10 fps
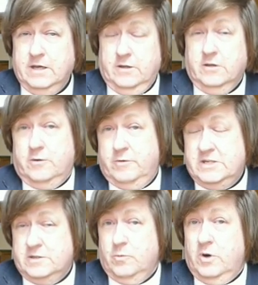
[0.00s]
Another
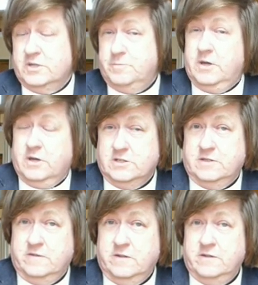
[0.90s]
reason was because
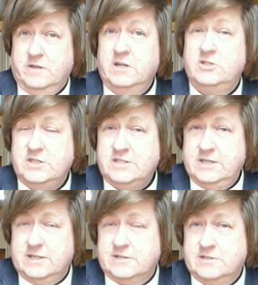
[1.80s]
of the
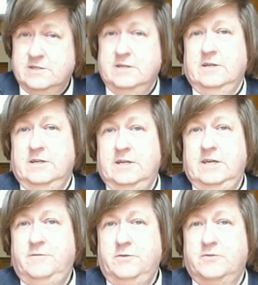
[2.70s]
logistics.
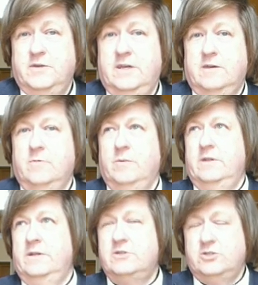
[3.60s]
If you think,
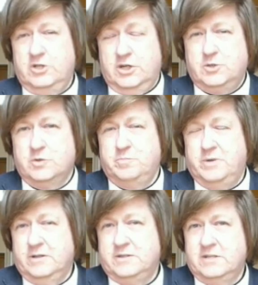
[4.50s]
when this church was
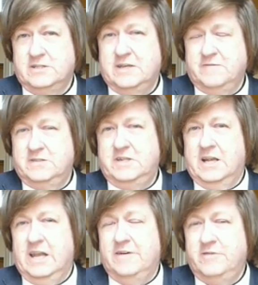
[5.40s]
built in
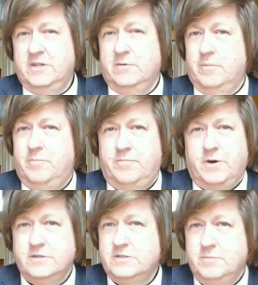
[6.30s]
1711, there were
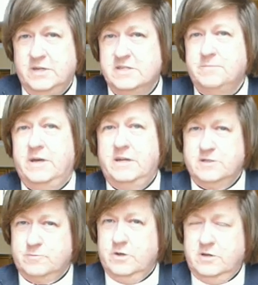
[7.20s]
possibly as many
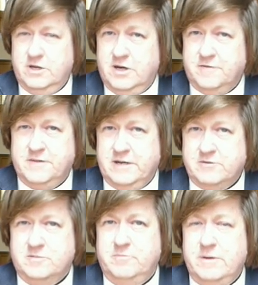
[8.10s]
as
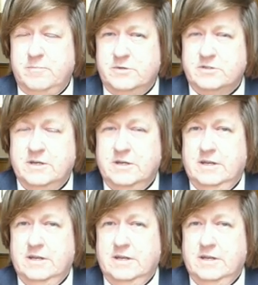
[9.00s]
1,500 members.